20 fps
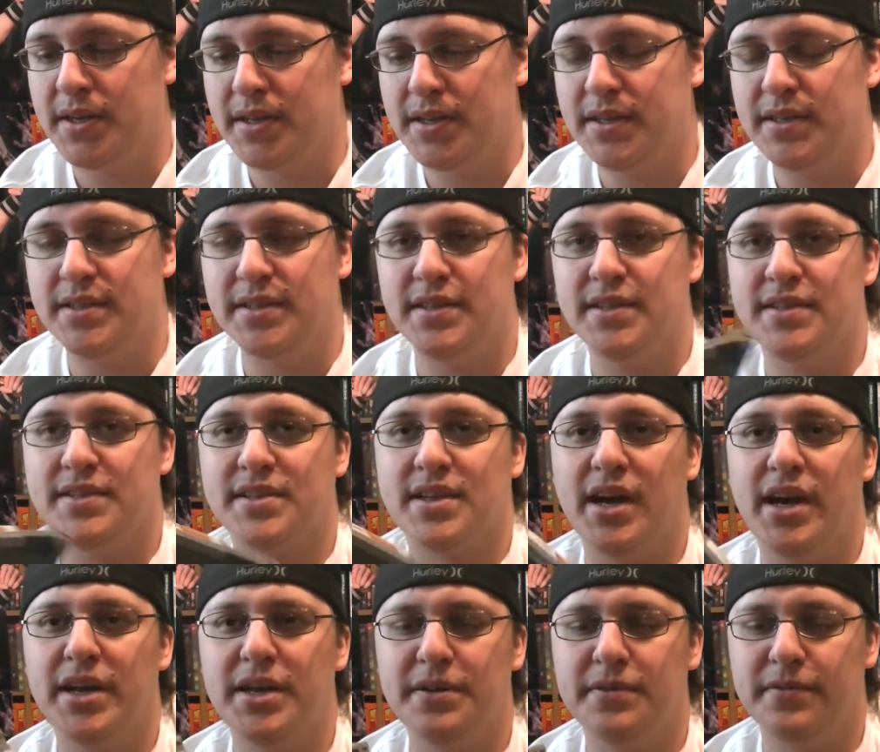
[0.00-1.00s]
It's
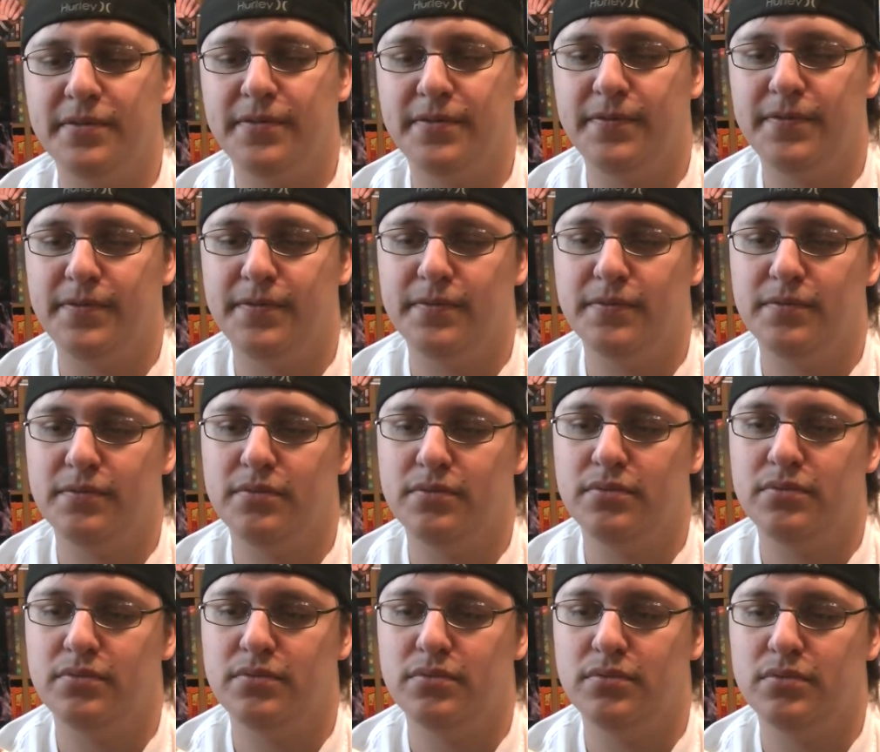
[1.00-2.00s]
kind of
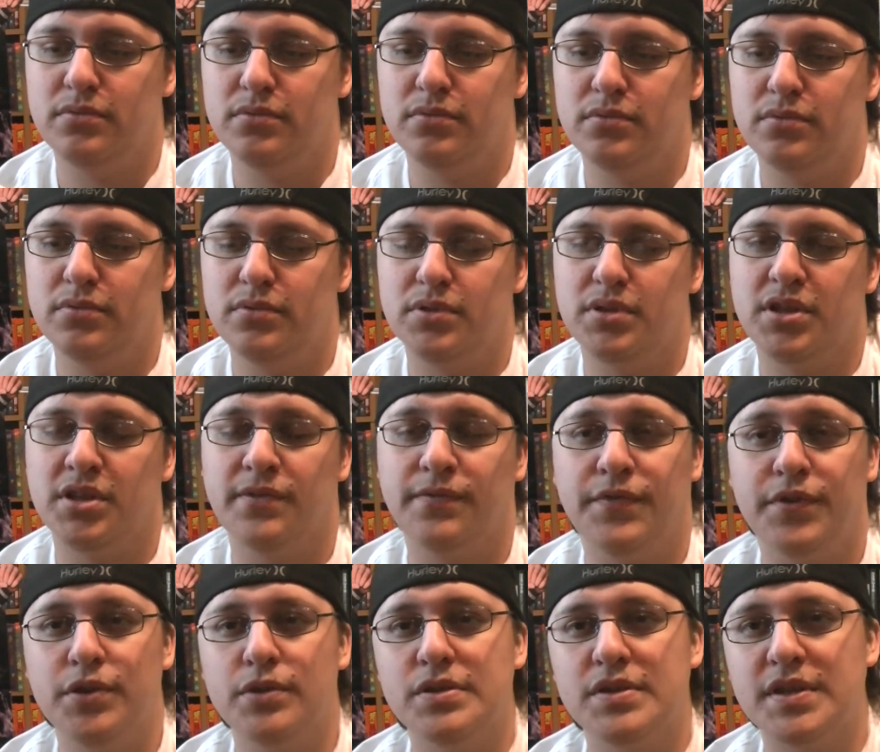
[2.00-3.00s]

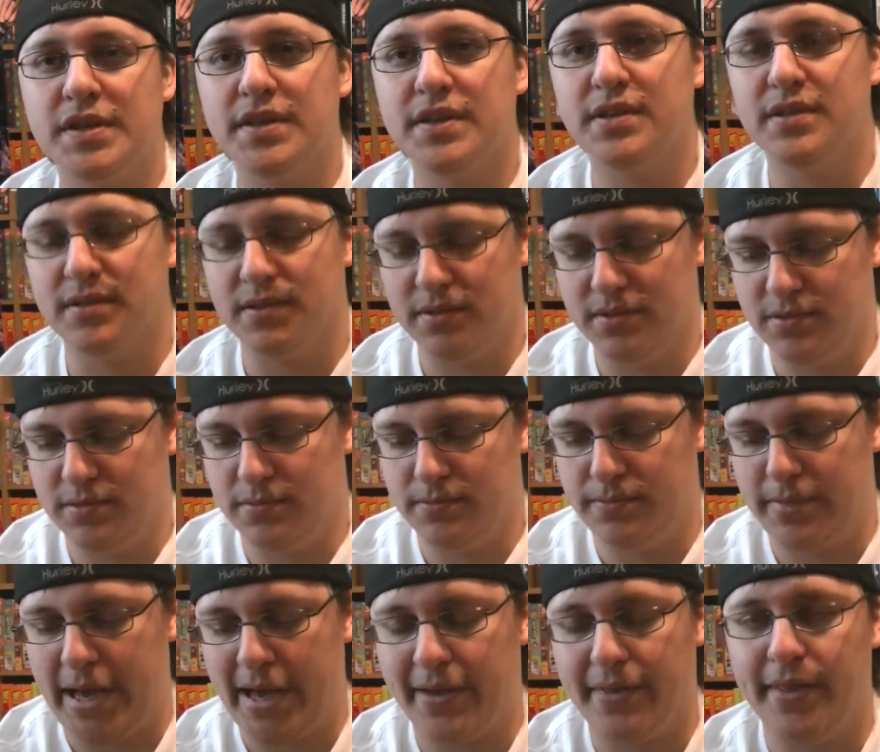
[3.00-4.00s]
confusing
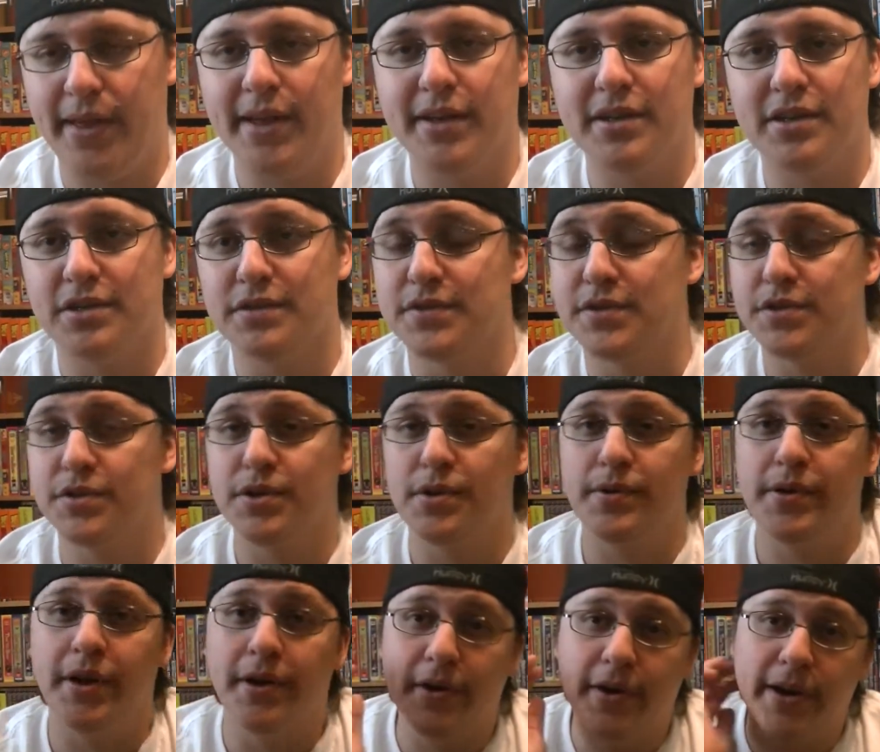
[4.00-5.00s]
back then because there's
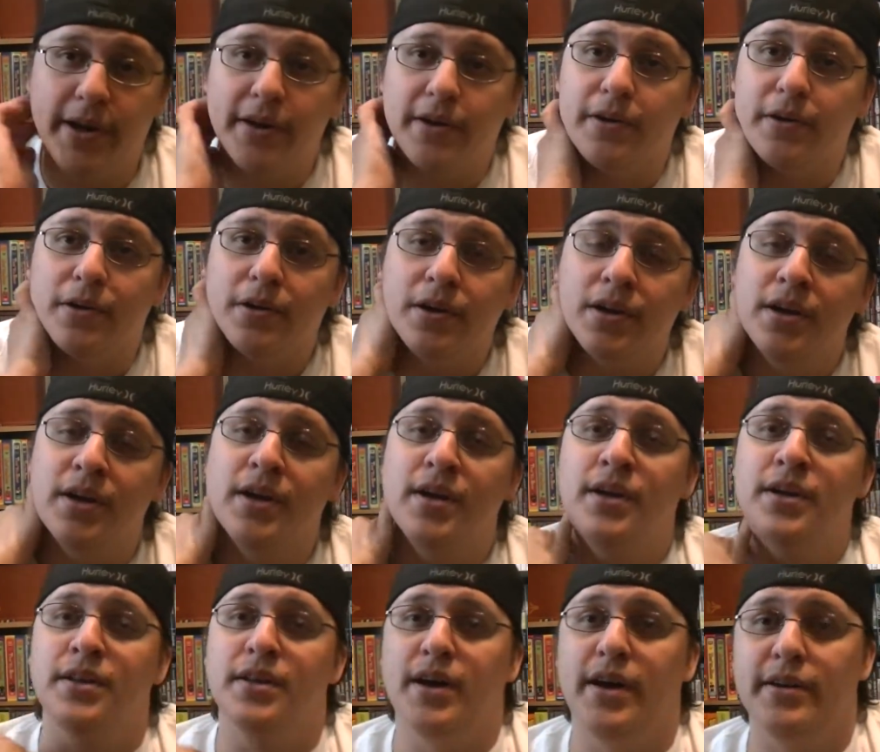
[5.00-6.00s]
no internet, or
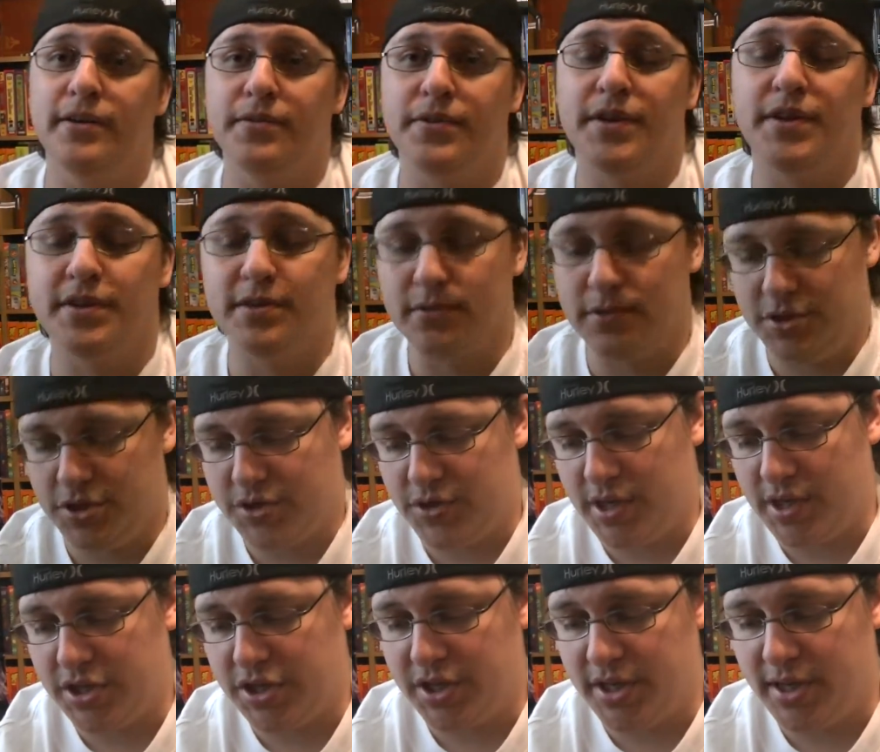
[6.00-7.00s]
I don't think there was a
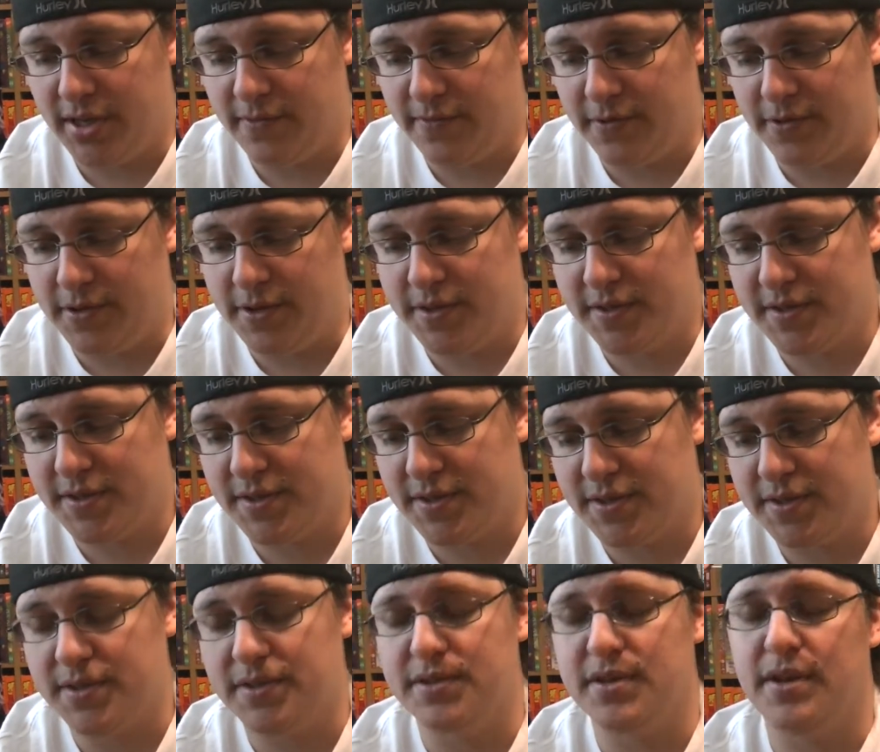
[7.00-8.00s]
strategy guide for
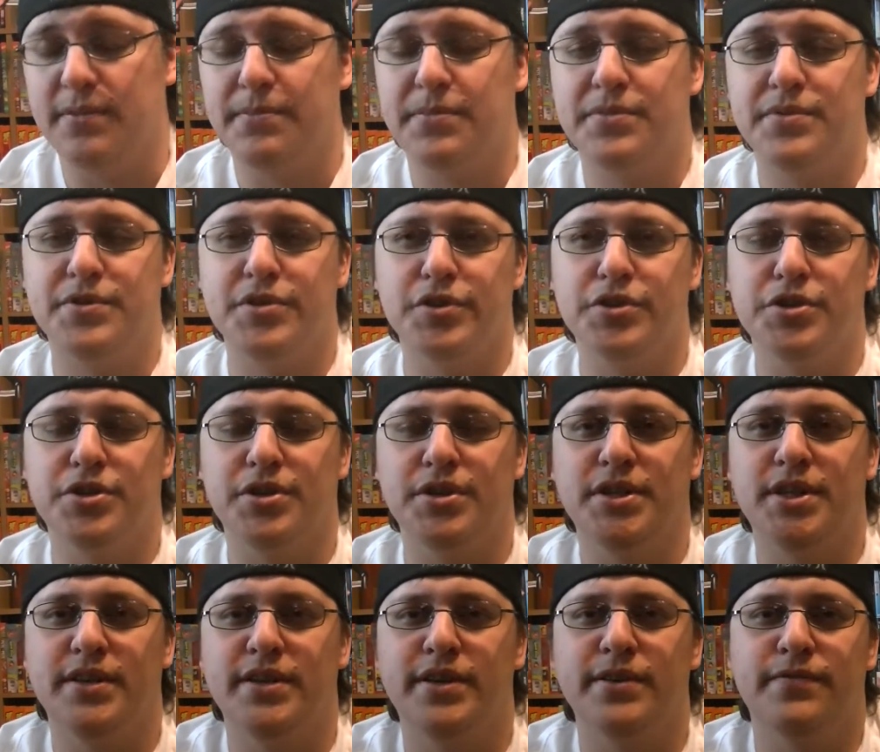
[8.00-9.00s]
this. I'm sure you can
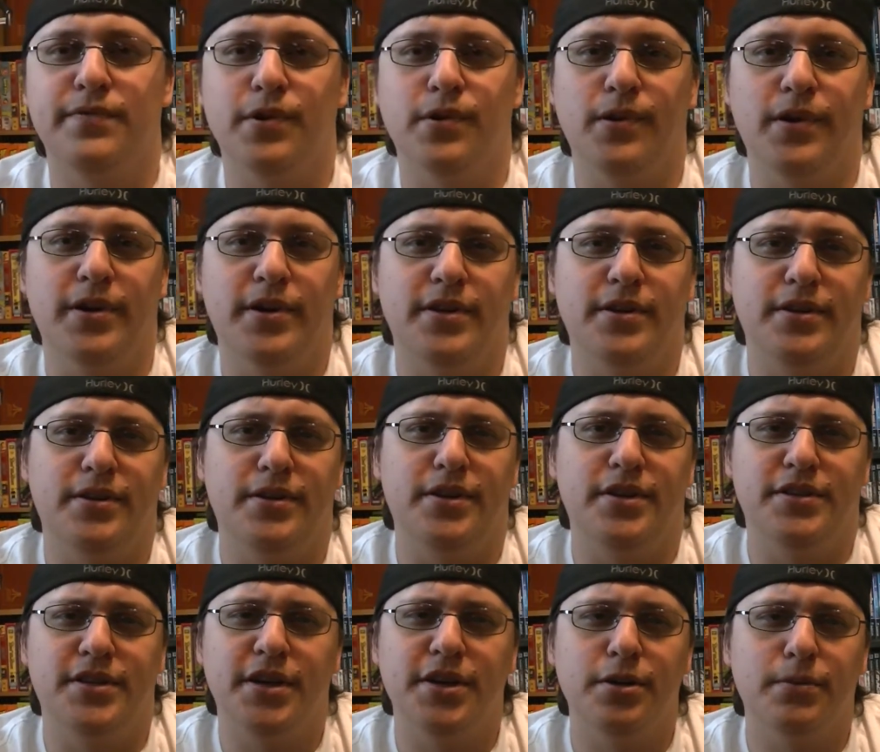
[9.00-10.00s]
get info on it in
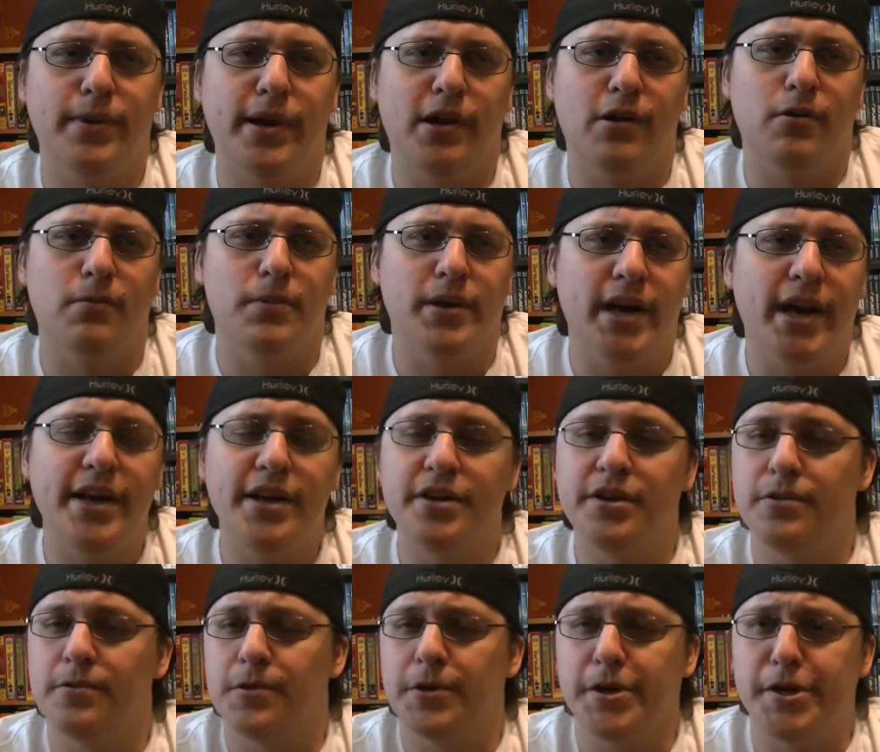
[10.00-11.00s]
Nintendo Power, but I didn't
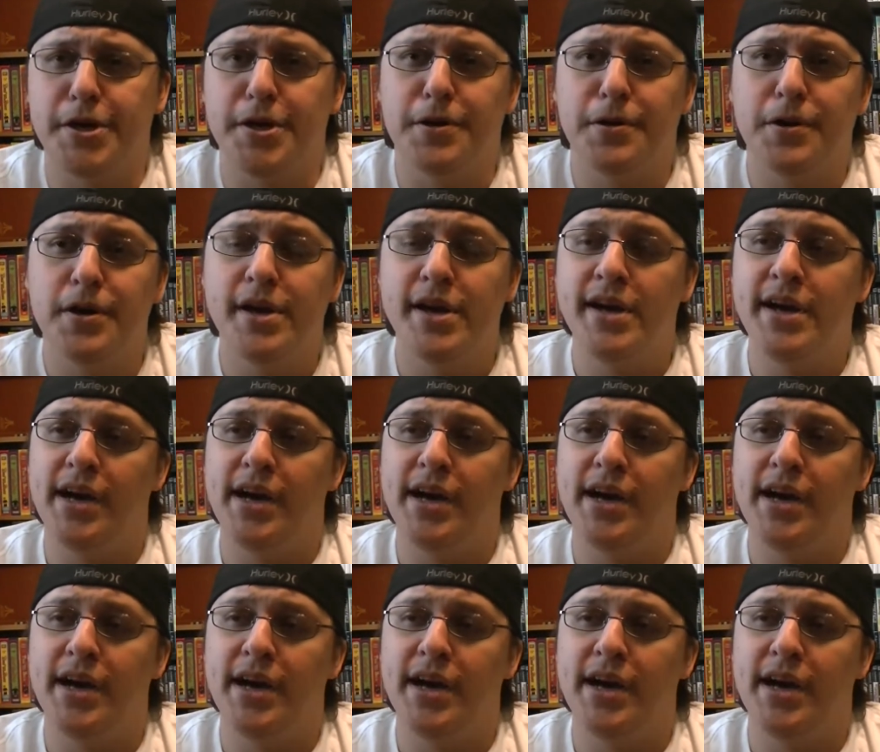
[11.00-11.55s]
know where to go.